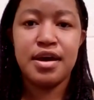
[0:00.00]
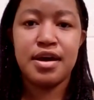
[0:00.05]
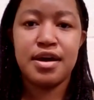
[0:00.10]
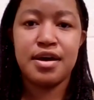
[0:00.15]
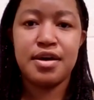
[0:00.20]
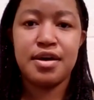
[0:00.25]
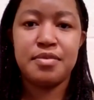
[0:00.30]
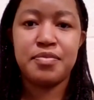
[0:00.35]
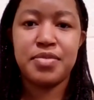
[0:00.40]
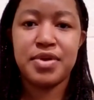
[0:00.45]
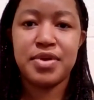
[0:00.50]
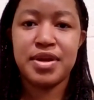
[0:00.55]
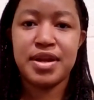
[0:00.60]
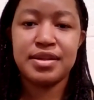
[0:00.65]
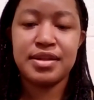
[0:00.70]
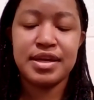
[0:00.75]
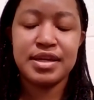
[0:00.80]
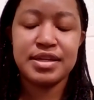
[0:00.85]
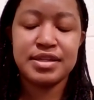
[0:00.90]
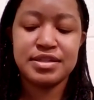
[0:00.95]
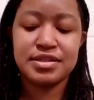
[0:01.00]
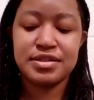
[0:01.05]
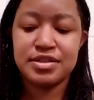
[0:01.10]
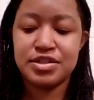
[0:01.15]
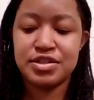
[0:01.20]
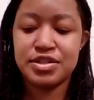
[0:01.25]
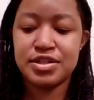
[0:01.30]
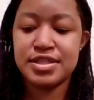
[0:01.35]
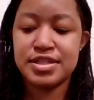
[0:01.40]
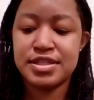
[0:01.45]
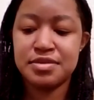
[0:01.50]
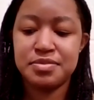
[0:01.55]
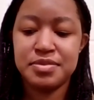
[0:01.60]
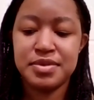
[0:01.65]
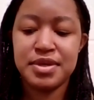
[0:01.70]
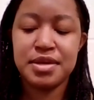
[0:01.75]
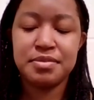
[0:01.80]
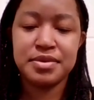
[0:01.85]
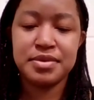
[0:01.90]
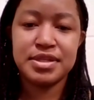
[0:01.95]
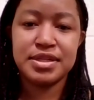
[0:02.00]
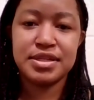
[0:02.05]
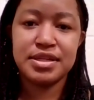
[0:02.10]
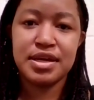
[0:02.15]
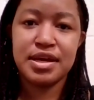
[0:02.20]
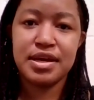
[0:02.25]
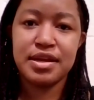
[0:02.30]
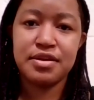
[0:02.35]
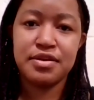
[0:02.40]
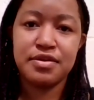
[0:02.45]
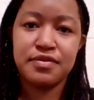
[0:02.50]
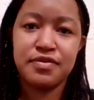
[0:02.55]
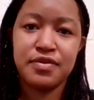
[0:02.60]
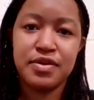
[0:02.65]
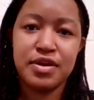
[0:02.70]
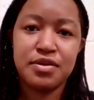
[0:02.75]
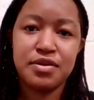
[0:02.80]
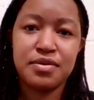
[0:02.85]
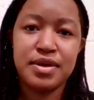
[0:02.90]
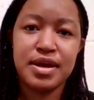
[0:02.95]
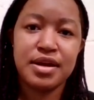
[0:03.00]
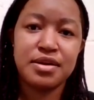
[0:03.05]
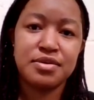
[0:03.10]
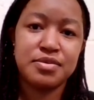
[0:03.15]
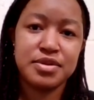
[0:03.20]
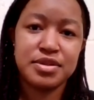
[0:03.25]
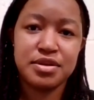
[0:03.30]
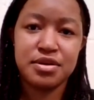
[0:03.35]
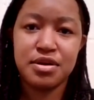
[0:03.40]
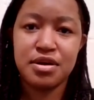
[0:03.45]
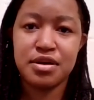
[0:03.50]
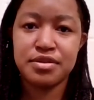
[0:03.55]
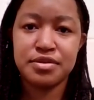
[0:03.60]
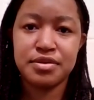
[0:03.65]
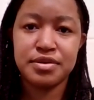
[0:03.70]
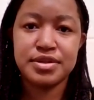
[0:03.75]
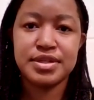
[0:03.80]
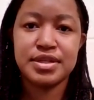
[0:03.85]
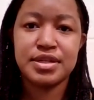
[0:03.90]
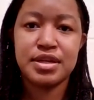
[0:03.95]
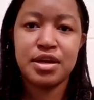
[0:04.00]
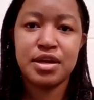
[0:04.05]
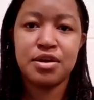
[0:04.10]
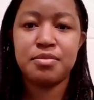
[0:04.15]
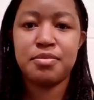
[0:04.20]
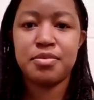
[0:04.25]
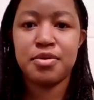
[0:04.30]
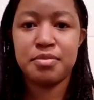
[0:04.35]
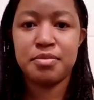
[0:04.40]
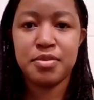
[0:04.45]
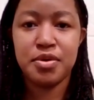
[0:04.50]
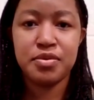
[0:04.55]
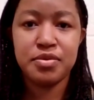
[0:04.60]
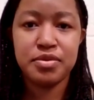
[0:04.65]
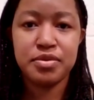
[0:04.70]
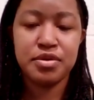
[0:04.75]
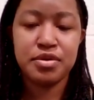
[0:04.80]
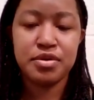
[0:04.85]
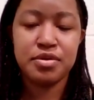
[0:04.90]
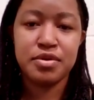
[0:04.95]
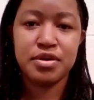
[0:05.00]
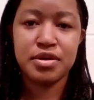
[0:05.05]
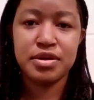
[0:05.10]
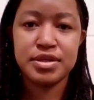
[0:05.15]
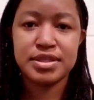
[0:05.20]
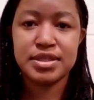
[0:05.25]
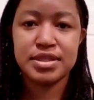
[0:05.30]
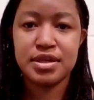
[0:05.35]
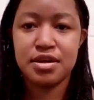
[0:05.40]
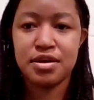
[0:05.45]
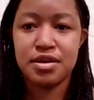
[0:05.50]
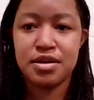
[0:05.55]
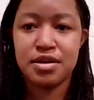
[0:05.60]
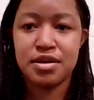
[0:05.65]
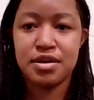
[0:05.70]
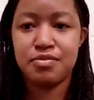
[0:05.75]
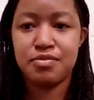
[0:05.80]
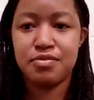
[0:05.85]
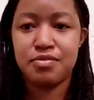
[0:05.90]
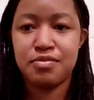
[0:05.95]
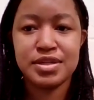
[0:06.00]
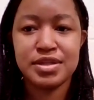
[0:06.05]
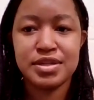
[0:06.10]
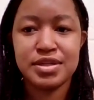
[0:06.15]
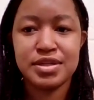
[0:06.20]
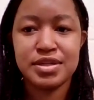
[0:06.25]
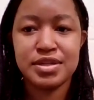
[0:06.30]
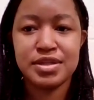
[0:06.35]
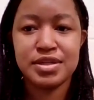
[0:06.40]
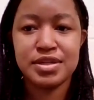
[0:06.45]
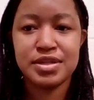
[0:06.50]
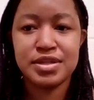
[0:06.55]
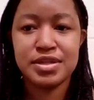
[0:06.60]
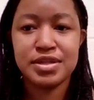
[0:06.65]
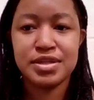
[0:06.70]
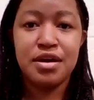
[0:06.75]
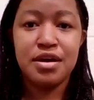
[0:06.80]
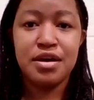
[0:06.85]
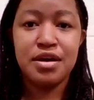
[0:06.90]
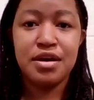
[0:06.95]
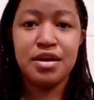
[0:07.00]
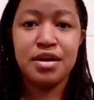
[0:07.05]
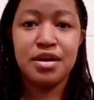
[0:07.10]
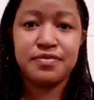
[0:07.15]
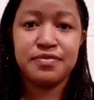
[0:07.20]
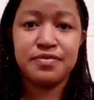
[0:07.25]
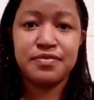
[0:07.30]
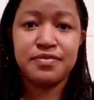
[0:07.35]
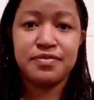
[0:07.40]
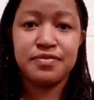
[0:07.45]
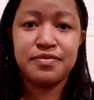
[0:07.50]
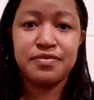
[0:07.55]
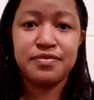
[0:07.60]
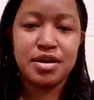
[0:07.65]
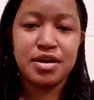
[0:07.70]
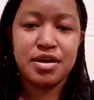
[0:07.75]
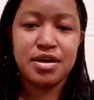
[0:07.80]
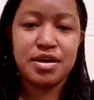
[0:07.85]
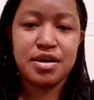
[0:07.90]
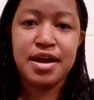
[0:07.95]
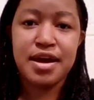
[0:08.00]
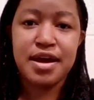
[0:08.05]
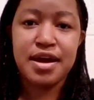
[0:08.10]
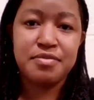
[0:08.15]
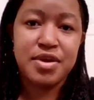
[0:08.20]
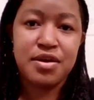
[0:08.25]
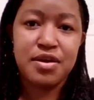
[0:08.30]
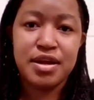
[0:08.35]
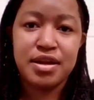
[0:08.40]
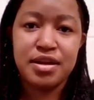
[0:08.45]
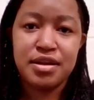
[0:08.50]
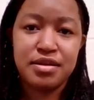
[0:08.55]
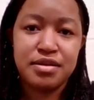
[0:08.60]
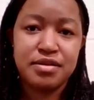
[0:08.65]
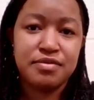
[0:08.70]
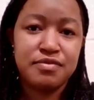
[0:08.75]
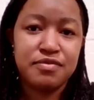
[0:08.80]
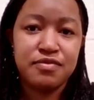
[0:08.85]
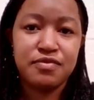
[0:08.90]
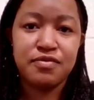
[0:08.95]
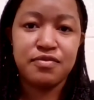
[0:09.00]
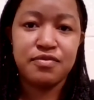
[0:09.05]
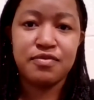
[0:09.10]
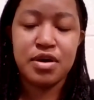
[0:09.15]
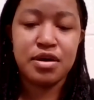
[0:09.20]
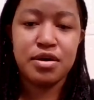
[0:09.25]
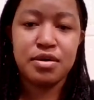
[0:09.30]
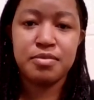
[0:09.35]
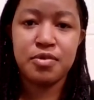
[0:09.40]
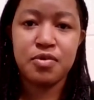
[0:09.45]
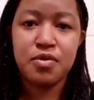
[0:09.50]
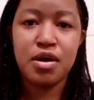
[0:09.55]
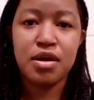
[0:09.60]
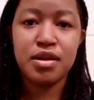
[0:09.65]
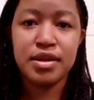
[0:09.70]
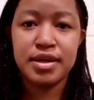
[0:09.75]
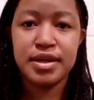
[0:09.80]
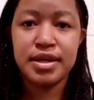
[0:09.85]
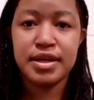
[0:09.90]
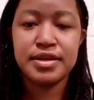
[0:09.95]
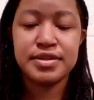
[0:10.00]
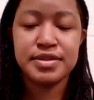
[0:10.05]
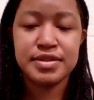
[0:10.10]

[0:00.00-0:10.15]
But I like just to be able to kind of interact with the authors and help promote their works, works that are of high merit and quality.